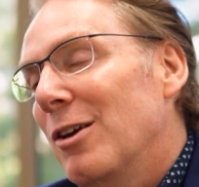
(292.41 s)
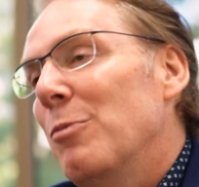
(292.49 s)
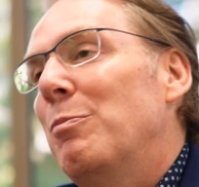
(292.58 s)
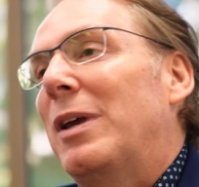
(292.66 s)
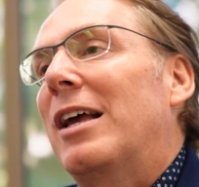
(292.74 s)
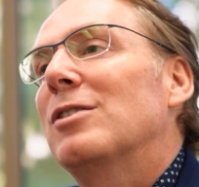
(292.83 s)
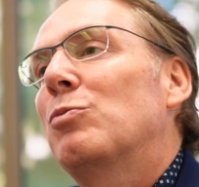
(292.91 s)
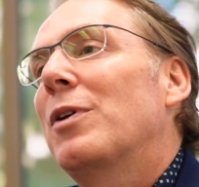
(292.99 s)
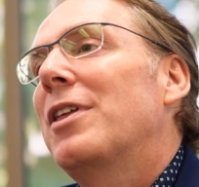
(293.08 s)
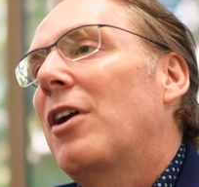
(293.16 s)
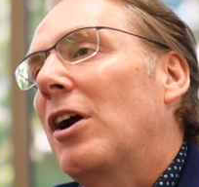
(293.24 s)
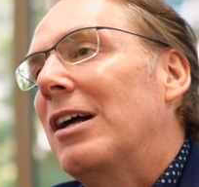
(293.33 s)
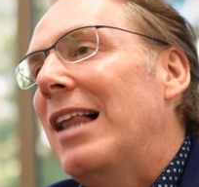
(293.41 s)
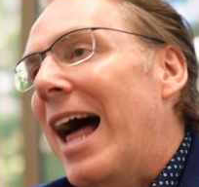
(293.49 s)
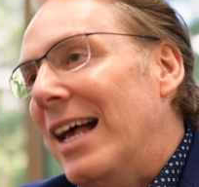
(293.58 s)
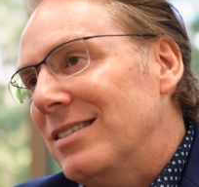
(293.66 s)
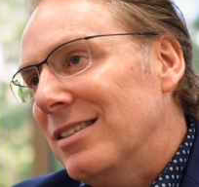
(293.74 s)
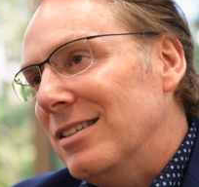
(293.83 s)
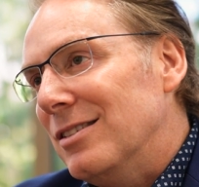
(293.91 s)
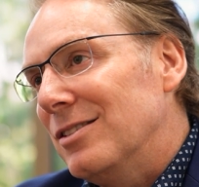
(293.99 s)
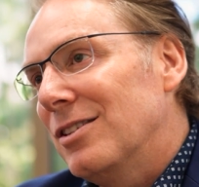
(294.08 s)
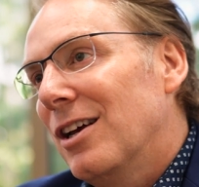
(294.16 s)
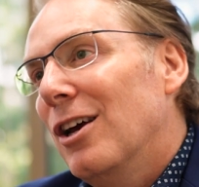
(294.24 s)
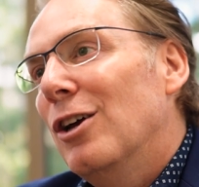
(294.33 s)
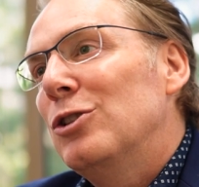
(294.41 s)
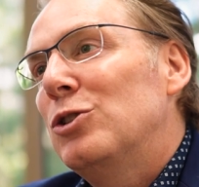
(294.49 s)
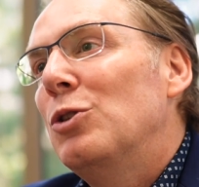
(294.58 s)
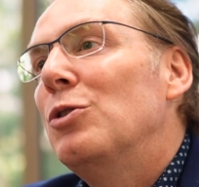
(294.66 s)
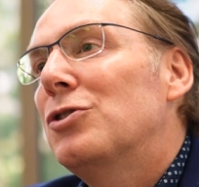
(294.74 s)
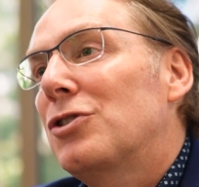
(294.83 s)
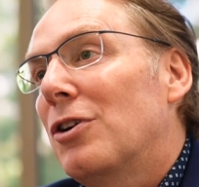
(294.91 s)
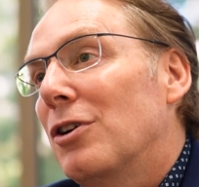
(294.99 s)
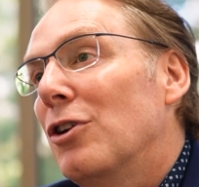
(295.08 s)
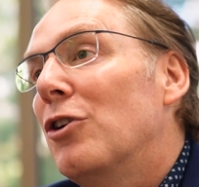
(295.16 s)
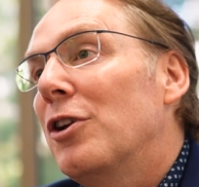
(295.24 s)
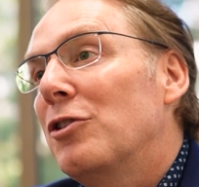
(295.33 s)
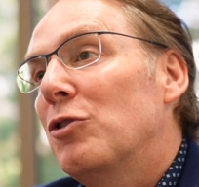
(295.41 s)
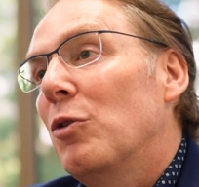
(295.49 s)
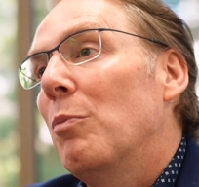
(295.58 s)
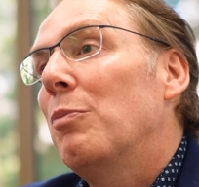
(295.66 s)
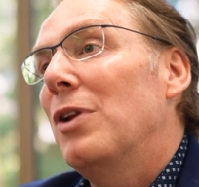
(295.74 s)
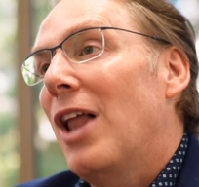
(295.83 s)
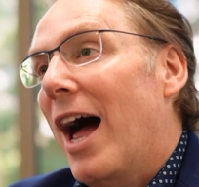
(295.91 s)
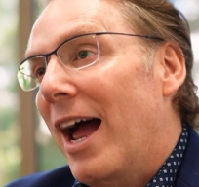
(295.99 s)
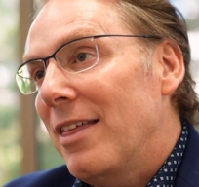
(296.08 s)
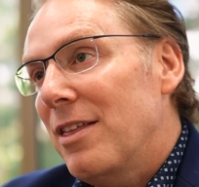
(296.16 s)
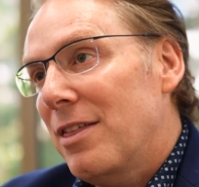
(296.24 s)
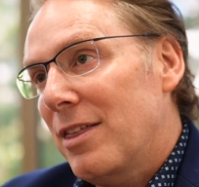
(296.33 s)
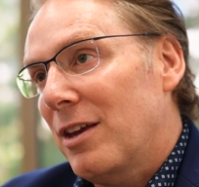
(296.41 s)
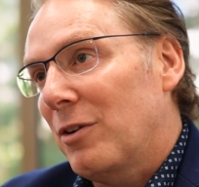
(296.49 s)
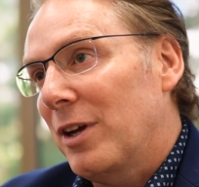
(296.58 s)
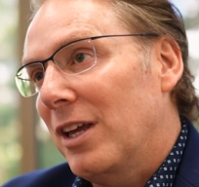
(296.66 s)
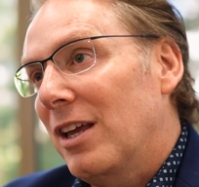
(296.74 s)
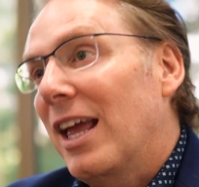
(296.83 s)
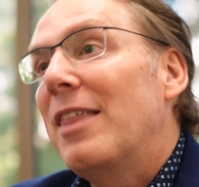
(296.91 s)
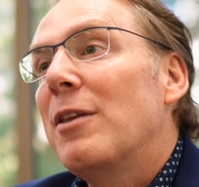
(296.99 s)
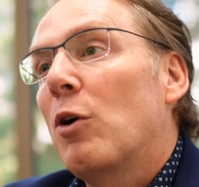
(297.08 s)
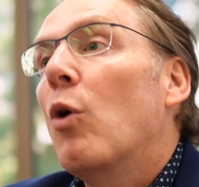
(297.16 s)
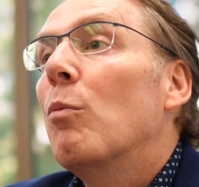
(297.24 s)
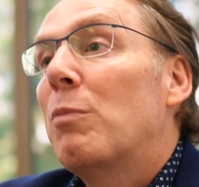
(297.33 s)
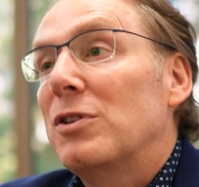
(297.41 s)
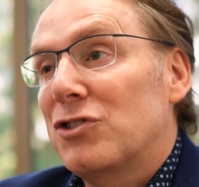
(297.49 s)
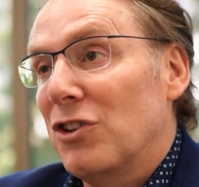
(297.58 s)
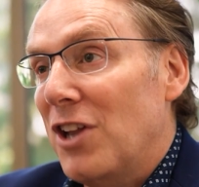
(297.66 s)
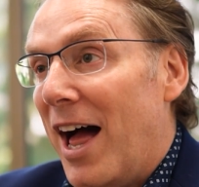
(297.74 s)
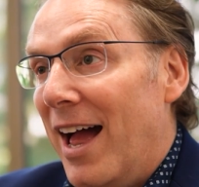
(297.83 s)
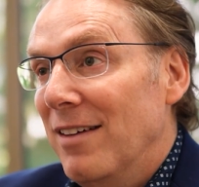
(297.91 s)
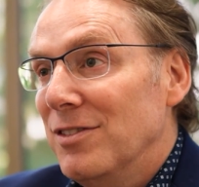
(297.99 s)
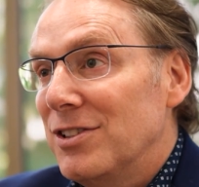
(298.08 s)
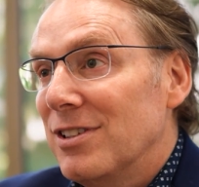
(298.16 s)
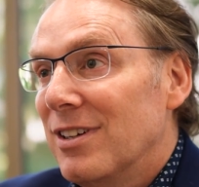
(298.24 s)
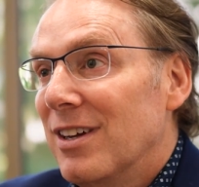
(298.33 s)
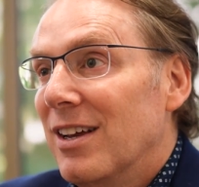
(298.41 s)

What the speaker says: because within our classes, students are learning to apply the theory in their own personal lives